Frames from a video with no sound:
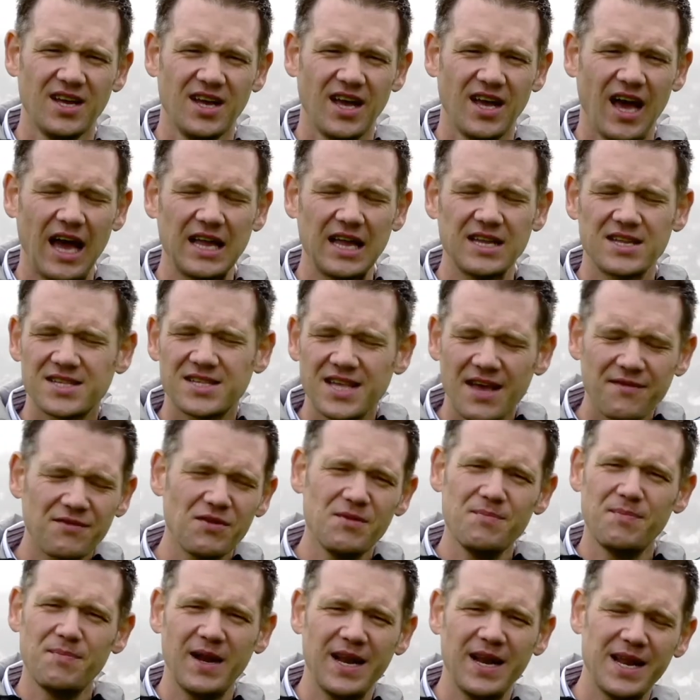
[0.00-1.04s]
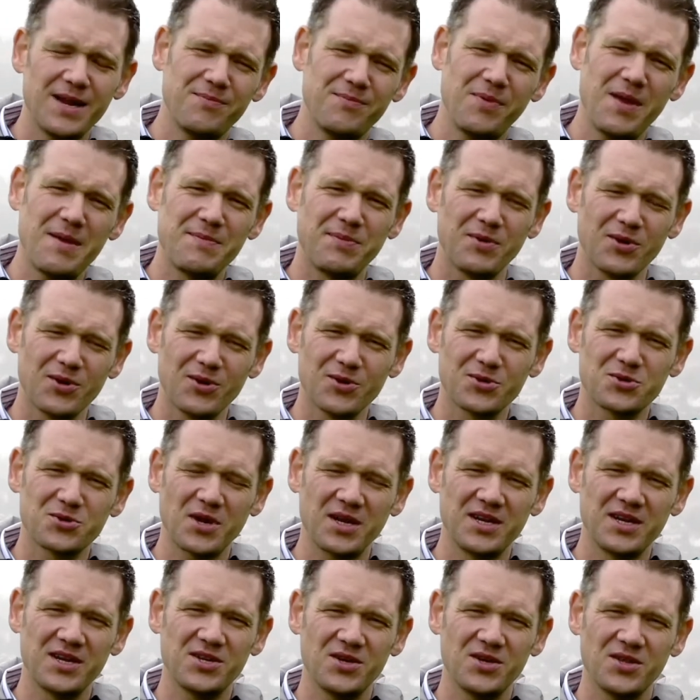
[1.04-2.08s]
And 7 billion people all trying
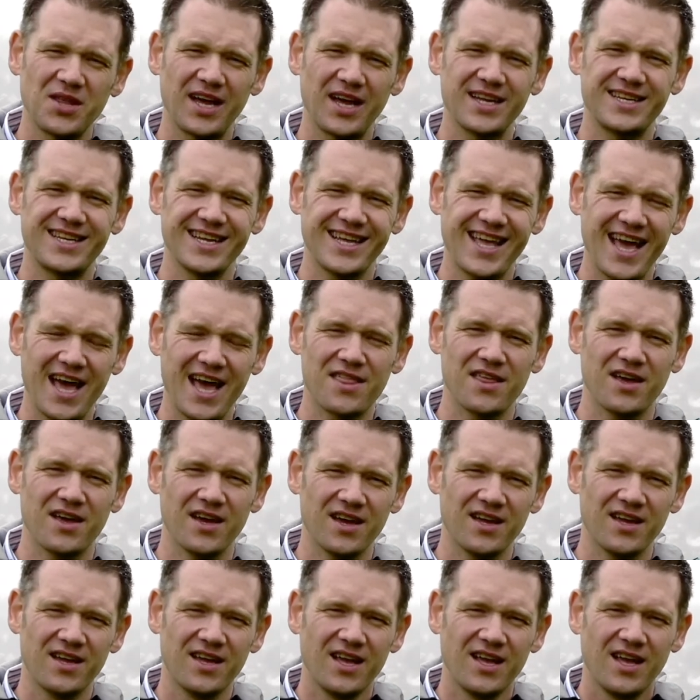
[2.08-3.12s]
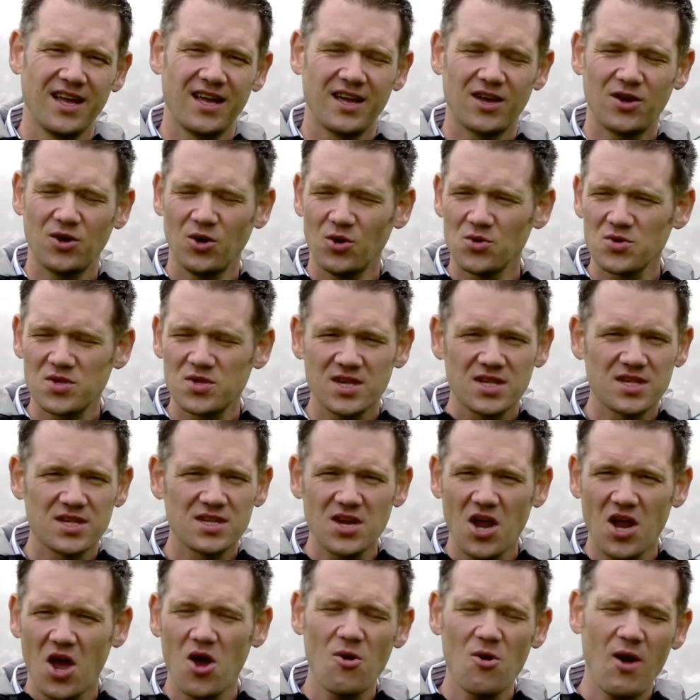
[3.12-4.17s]
to do that together causes
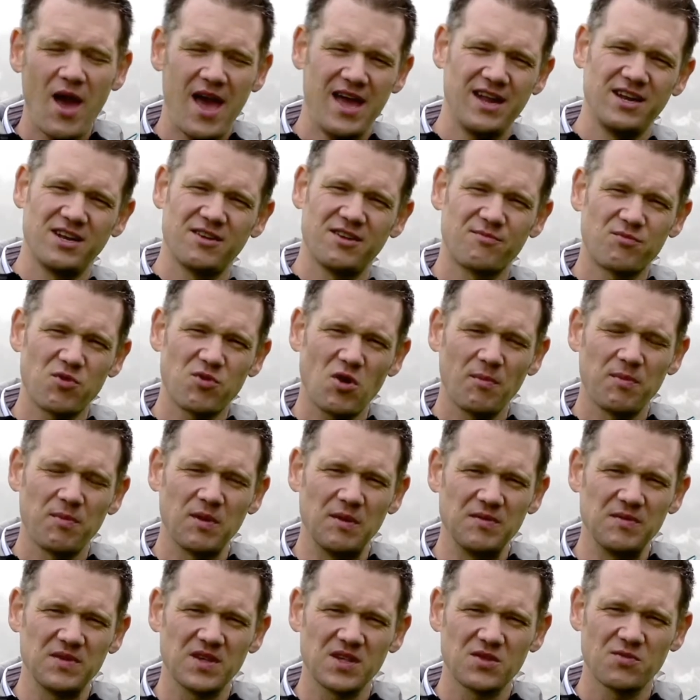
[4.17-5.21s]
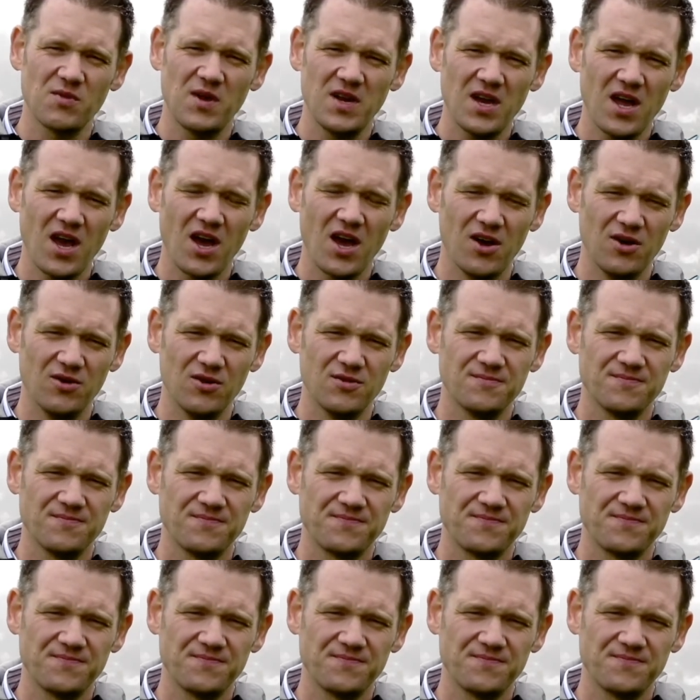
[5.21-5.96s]
no end of problems, as we know.